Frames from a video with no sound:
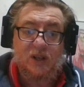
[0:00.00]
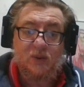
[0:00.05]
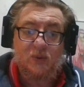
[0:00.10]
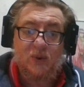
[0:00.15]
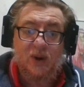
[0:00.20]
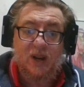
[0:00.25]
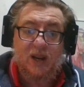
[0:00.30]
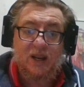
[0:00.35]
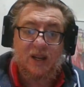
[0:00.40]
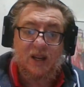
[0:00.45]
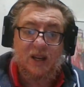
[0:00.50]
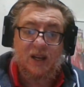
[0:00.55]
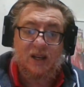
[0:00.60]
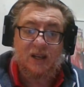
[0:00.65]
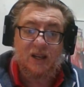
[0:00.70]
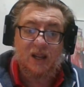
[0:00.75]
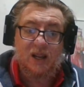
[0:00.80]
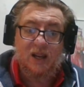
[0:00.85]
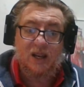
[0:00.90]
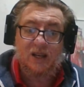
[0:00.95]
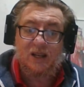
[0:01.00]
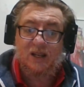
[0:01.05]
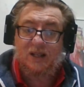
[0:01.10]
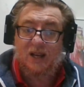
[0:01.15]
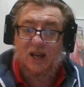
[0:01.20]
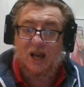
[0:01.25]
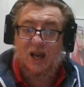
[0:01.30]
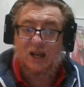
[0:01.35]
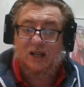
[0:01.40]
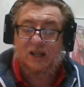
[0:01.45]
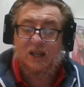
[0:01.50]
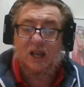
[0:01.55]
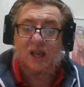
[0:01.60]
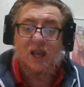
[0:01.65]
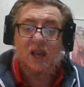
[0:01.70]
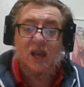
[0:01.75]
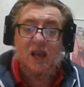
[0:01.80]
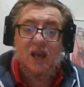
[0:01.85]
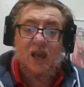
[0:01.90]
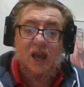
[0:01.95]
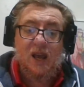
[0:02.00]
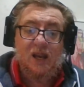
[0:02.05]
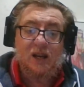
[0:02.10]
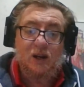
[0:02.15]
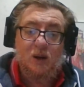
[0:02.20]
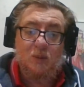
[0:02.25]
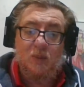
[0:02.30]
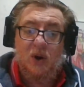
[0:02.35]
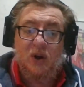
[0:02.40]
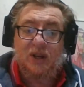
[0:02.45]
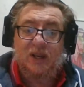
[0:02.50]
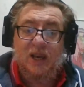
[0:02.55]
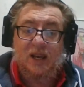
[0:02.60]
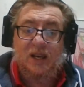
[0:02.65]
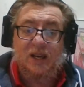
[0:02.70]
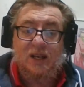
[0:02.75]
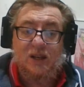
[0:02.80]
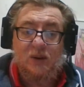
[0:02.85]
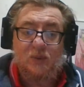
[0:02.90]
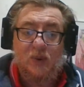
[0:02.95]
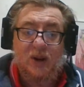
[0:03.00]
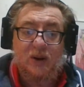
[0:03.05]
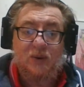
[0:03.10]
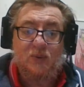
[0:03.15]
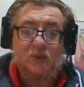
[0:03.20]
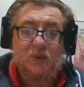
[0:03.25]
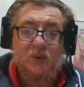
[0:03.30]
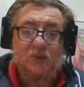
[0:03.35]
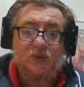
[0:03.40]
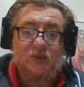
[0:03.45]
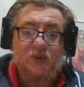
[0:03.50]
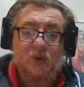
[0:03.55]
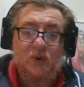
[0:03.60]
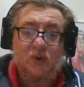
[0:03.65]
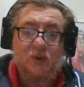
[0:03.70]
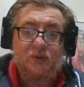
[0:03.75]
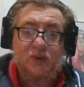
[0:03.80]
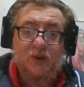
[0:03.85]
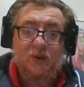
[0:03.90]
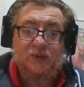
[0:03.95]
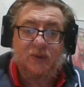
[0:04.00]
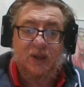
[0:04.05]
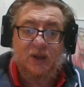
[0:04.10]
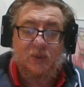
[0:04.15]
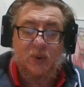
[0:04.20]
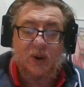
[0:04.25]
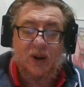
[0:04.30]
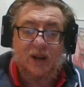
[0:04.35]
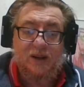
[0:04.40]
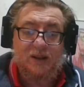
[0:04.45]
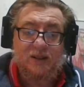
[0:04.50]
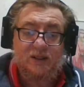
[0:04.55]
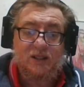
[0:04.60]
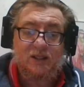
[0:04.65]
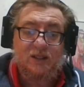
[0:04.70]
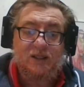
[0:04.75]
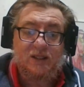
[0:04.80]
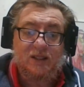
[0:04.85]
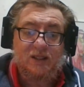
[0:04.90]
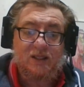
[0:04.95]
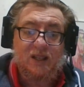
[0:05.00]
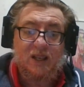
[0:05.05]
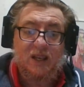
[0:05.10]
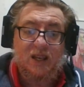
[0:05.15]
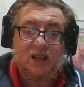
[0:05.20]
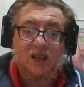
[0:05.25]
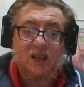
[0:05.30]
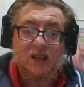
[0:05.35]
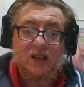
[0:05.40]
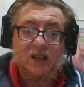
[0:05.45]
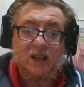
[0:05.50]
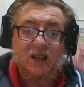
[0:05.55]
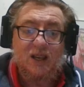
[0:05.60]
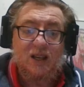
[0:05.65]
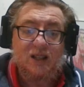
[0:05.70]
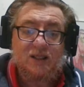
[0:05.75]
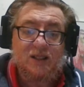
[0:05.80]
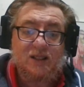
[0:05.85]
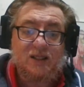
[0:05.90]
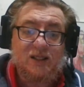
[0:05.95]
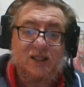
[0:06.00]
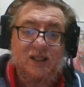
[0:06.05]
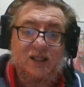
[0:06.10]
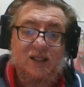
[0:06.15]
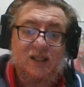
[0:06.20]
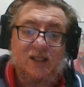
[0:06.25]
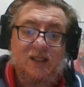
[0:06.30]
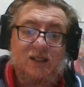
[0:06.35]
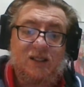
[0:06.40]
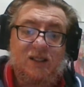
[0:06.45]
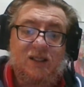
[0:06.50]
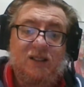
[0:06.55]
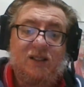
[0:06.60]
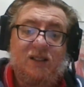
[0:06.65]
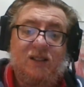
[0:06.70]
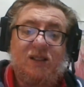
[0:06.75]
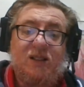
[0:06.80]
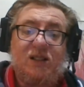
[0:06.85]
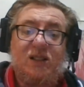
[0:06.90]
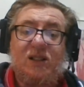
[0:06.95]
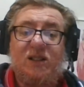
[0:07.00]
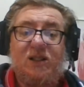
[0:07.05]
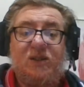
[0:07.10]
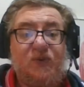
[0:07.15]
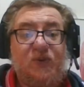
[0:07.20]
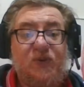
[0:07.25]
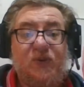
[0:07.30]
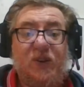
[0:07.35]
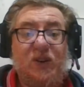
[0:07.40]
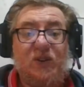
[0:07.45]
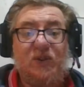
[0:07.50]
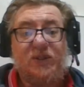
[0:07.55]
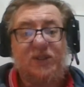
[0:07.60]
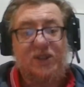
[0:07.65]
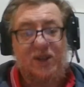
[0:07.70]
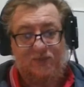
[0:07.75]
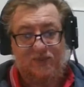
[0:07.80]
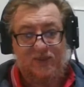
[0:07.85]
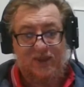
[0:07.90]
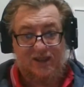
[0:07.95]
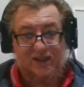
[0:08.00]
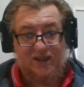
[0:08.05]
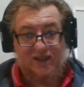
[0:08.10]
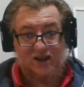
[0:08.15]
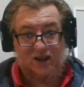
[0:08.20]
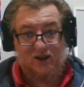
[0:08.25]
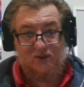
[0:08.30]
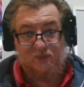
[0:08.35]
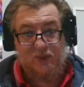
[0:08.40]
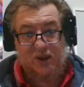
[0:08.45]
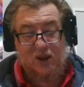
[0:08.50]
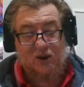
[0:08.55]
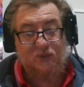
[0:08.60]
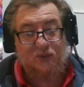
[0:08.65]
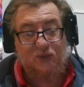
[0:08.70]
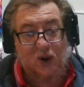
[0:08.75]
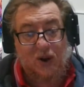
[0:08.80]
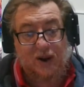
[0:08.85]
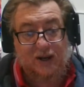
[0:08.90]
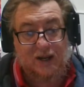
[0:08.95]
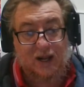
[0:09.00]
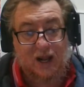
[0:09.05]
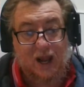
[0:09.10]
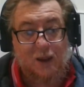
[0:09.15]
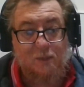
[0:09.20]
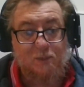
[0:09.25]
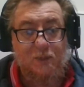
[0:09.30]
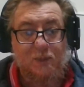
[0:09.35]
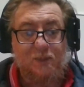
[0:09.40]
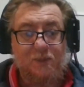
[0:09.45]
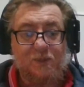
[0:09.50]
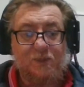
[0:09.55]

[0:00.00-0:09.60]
in a ring in the dark, and I might get in the ring for 50 quid just to see, just just feel something, a bit of Fight Club,